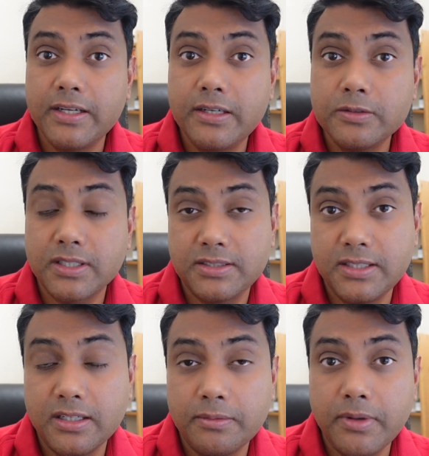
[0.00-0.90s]
to
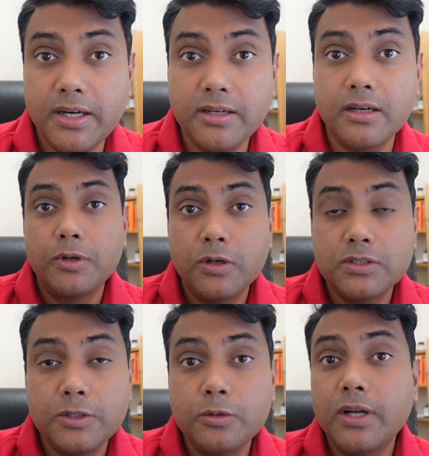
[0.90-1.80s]
succeed in America
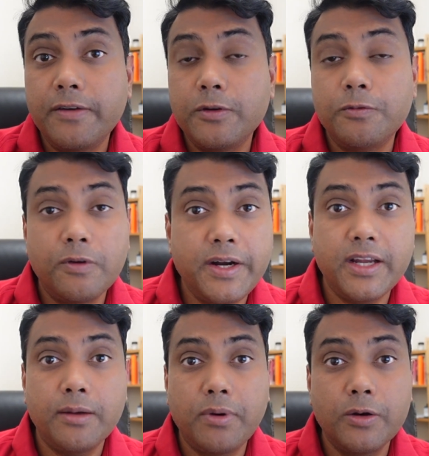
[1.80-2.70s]
because you don't have to worry
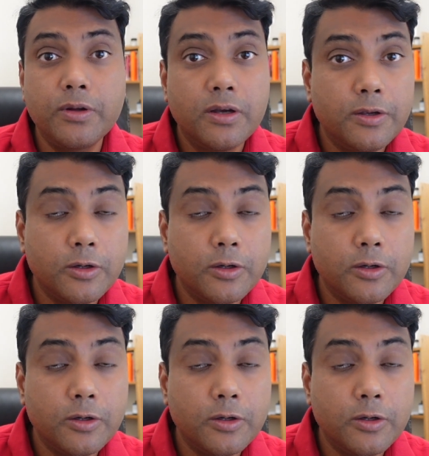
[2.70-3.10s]
about